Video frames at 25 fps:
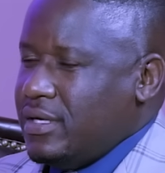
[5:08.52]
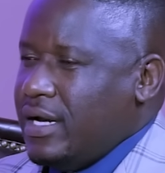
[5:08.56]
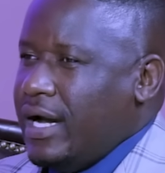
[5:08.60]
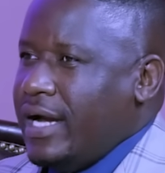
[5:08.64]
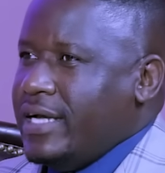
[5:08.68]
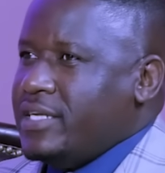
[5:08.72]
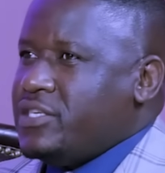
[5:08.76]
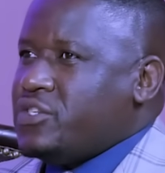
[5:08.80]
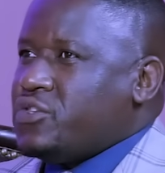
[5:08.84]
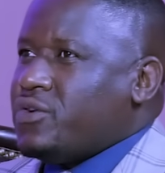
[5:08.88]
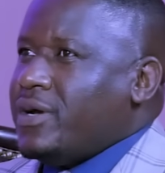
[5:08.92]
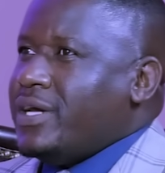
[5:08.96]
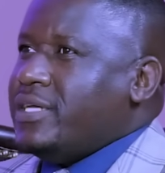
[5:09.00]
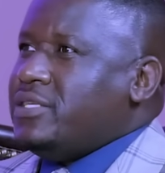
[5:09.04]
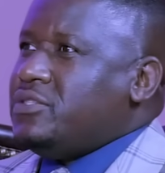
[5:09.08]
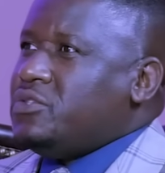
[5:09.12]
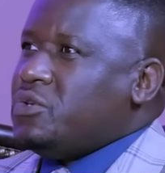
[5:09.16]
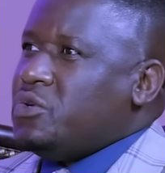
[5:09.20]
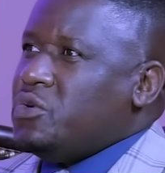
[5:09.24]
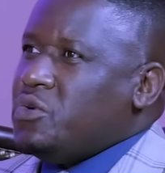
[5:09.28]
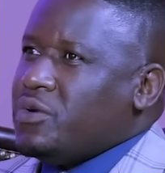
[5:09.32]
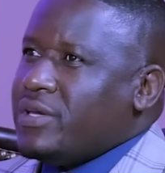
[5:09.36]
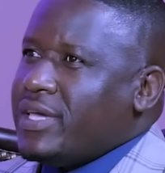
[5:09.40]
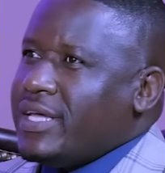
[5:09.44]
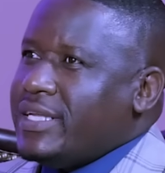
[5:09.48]
I tried
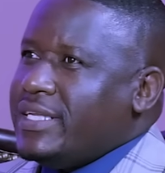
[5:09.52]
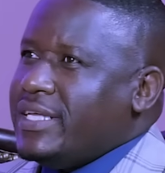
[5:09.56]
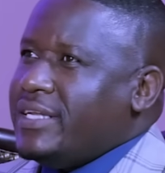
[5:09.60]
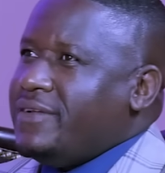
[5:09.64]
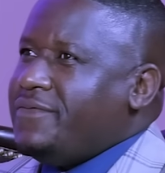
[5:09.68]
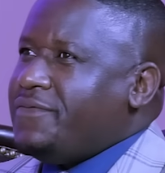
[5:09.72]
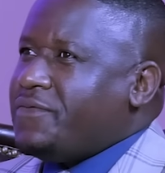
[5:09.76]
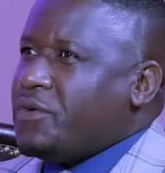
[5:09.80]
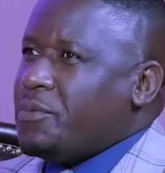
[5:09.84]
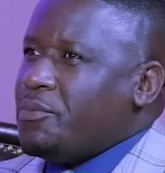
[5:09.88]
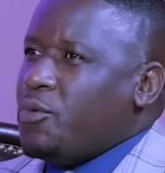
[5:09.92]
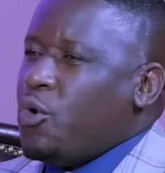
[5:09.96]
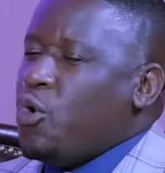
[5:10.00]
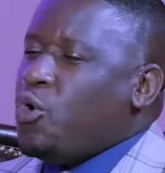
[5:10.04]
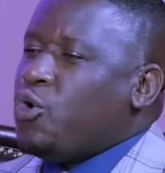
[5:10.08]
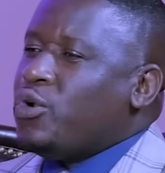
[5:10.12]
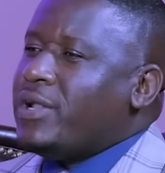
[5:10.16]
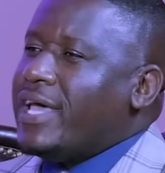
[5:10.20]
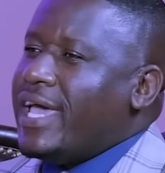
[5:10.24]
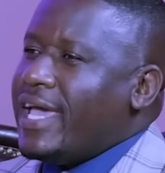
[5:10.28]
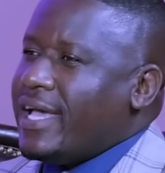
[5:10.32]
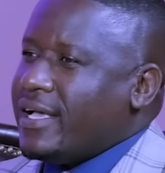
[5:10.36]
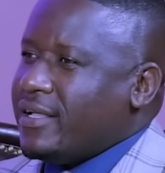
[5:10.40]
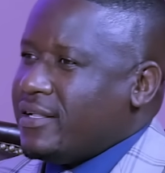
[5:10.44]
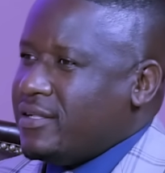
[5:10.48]
to look at it from
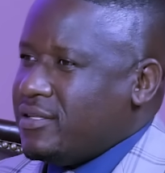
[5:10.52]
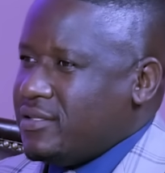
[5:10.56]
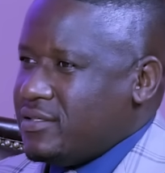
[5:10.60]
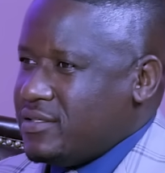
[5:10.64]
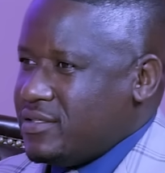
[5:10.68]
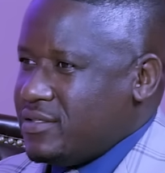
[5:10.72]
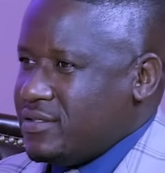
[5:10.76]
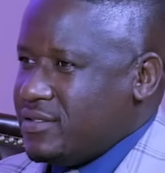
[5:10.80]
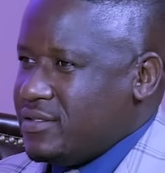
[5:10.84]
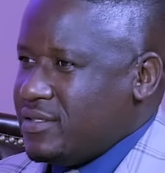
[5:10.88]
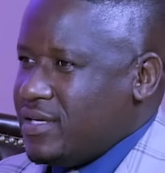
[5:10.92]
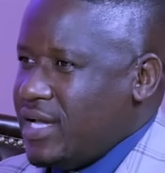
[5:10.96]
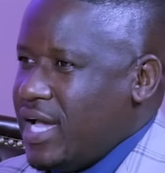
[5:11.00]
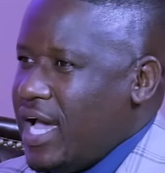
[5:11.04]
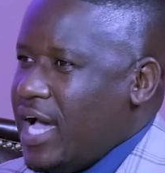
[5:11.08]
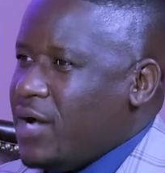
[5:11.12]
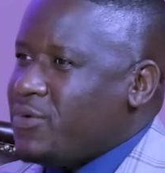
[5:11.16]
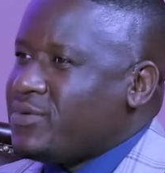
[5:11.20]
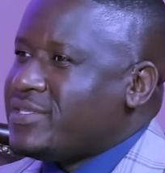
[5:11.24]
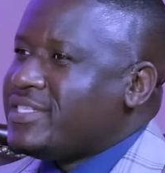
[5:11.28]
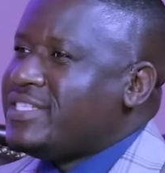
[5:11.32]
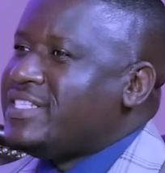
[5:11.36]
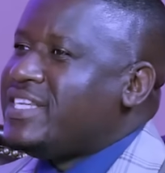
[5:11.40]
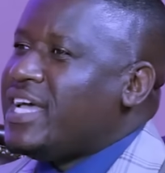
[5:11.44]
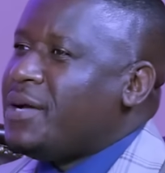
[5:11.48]
all angles.
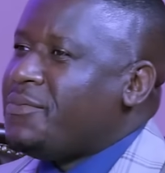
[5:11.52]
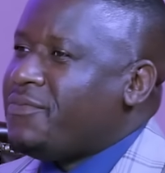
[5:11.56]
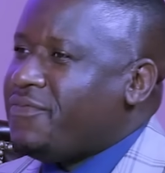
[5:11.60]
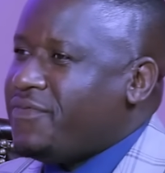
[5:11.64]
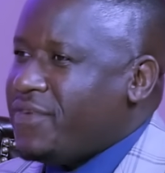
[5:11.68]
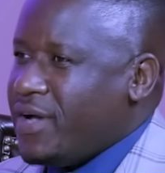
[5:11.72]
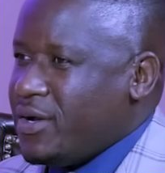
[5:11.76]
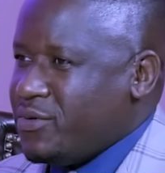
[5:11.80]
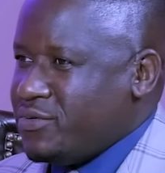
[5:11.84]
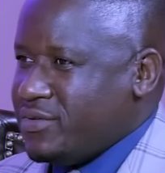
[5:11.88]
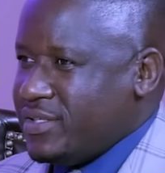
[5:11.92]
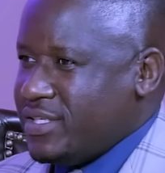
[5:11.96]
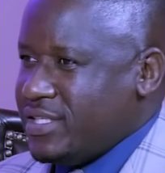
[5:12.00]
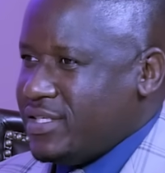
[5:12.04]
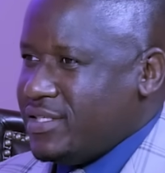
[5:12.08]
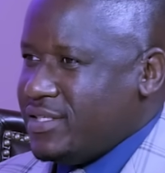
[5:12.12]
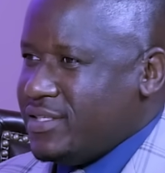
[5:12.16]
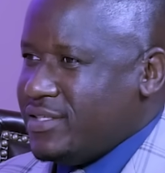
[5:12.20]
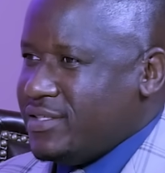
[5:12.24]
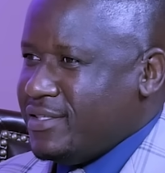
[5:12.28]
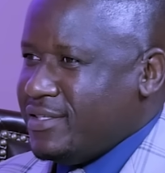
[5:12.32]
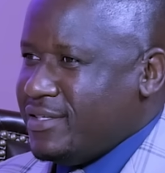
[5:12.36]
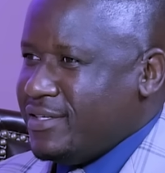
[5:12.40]
I was dumbfounded.